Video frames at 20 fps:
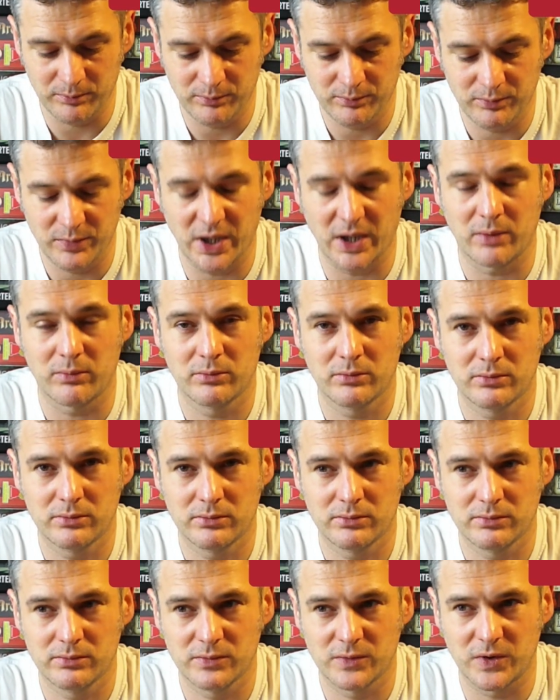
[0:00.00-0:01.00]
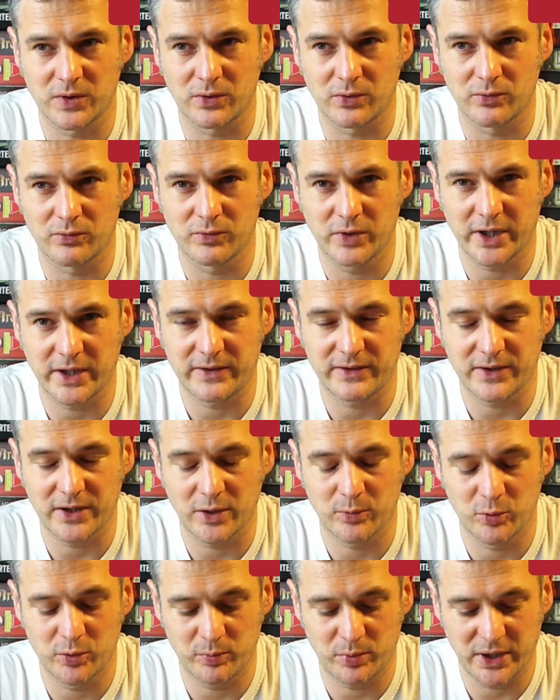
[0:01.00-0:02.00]
Yeah, so next
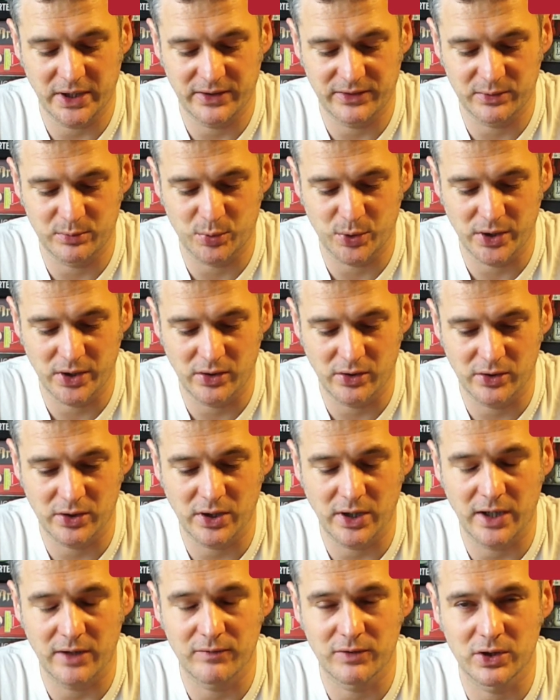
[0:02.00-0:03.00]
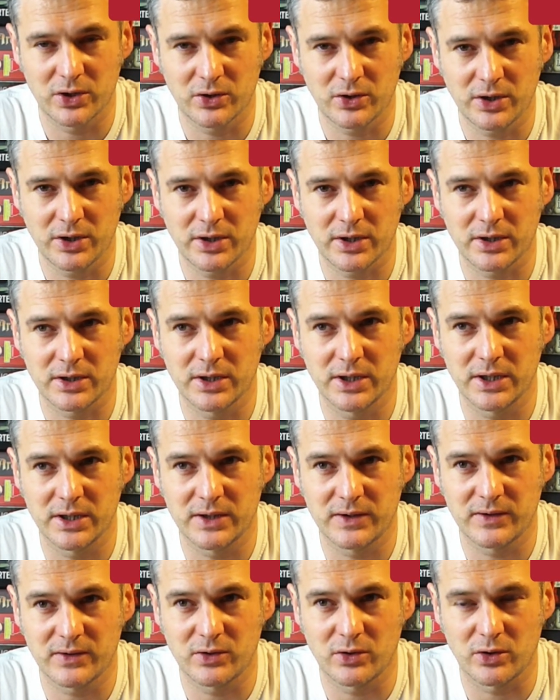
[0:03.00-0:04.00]
time you place a pre-order, have a look.
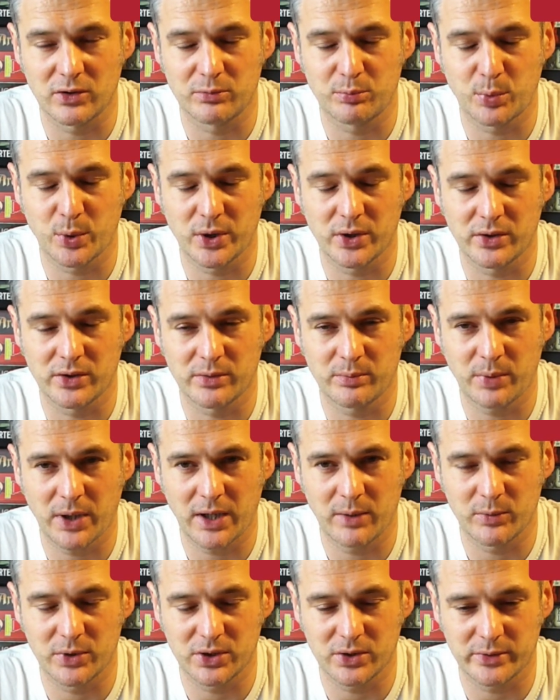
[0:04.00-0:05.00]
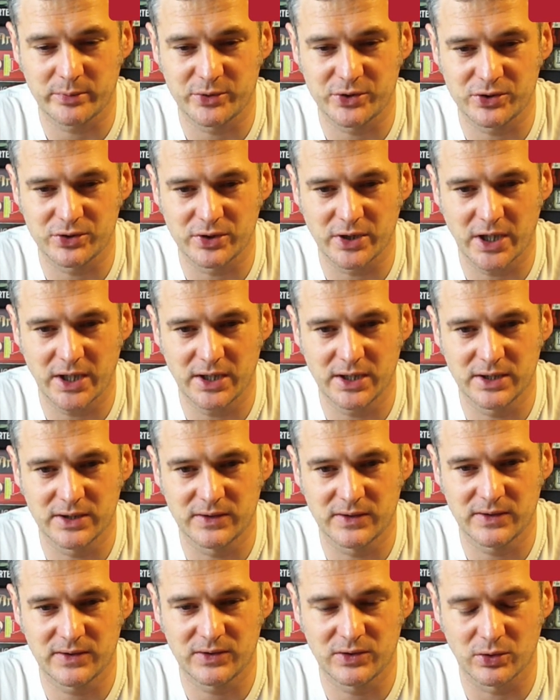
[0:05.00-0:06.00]
It's called pre-order payment option and
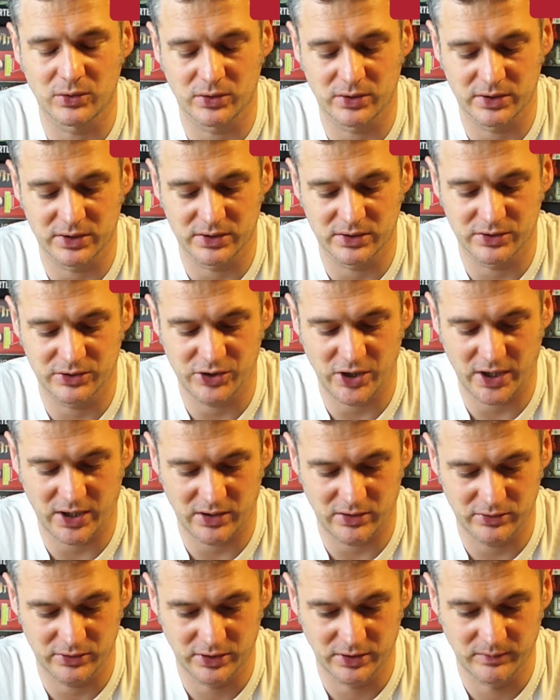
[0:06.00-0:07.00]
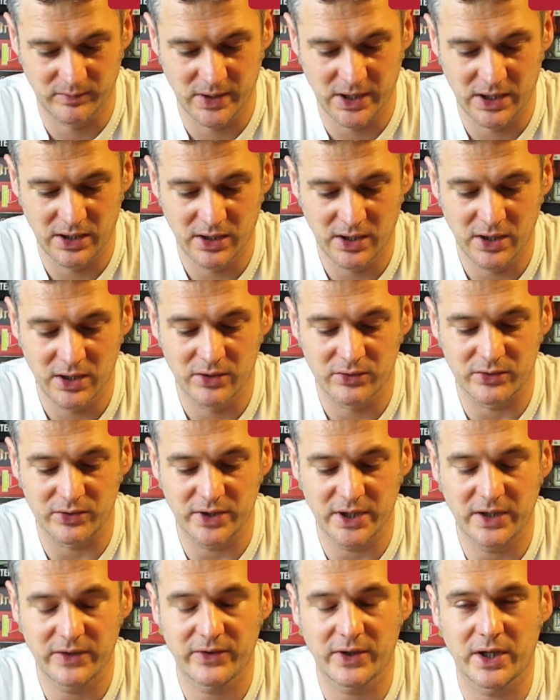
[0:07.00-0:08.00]
it's during the checkout. So
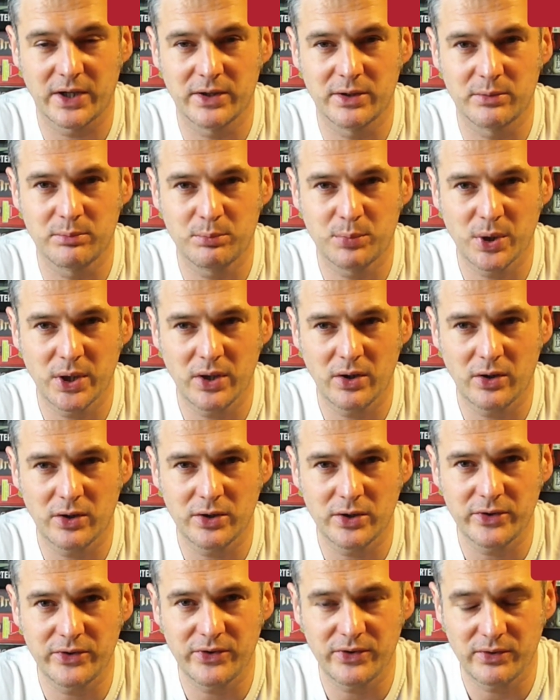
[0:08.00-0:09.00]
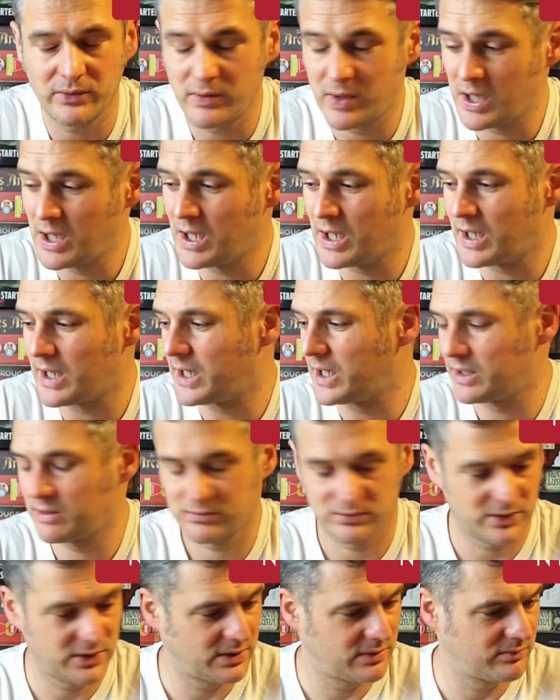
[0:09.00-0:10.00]
these are the pre-orders,
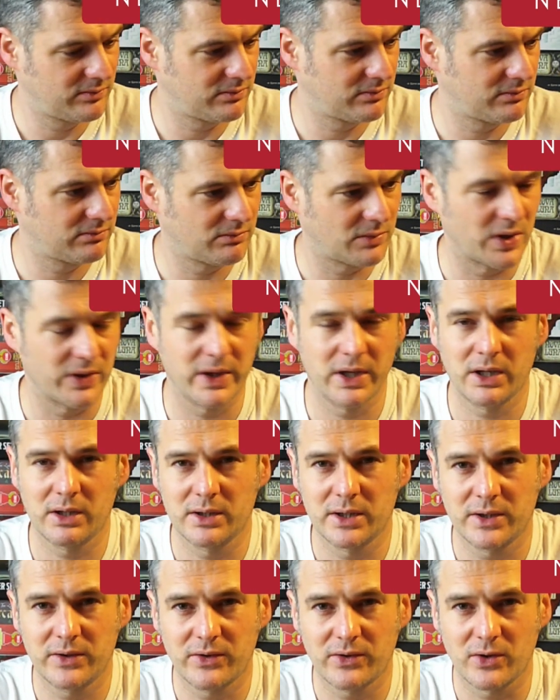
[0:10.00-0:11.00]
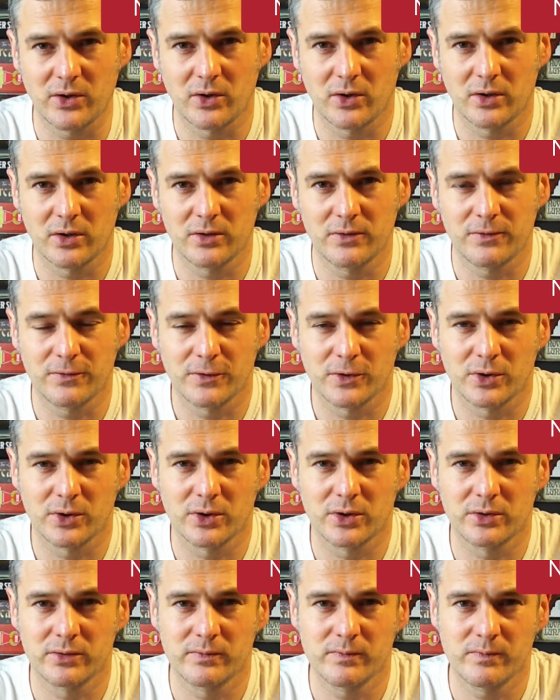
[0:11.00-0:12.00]
and I think that's all
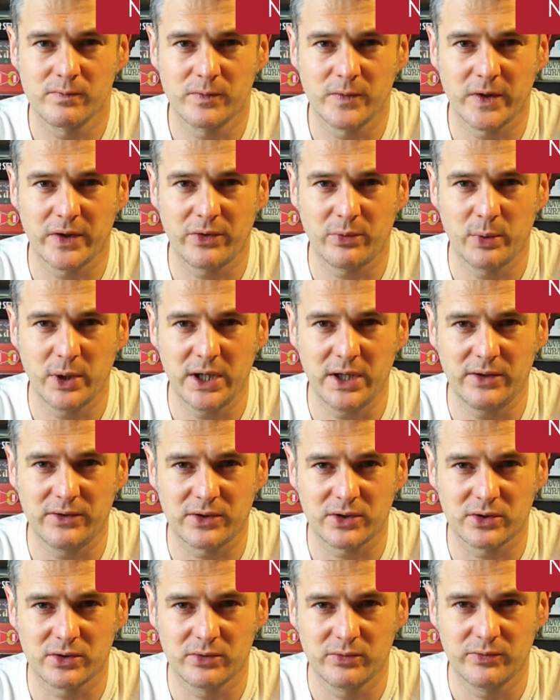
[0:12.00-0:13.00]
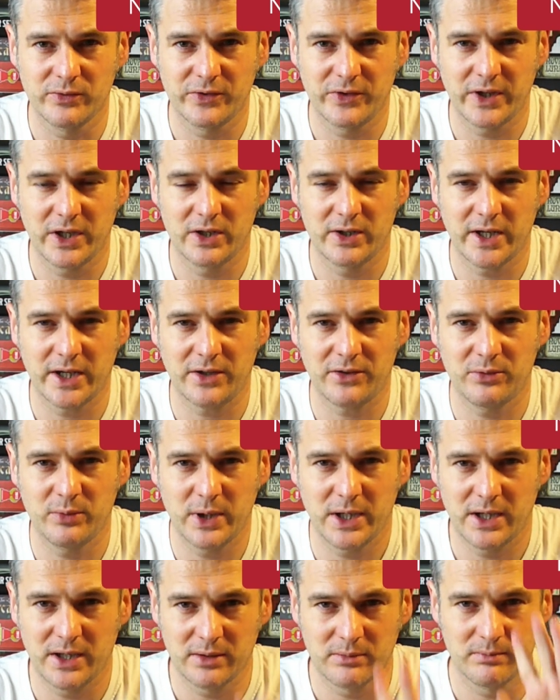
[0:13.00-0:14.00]
for this week, so see you next
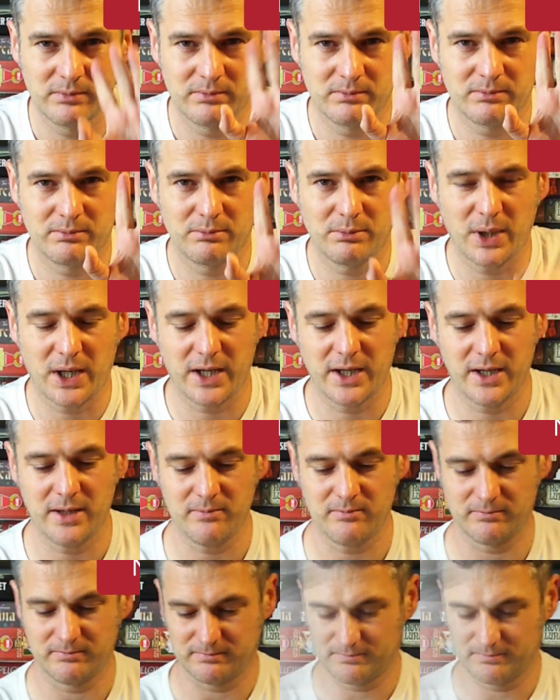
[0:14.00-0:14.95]
week. Bye.